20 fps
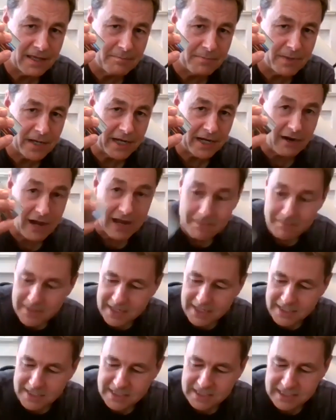by your
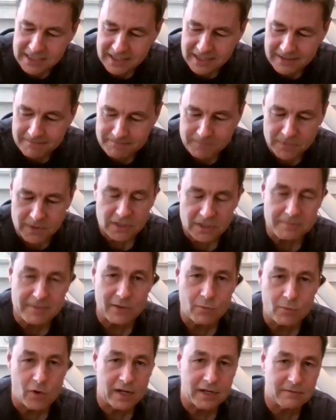eyepiece. You may
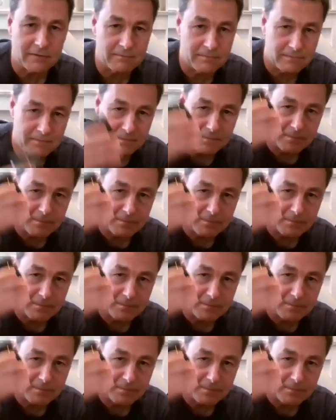want to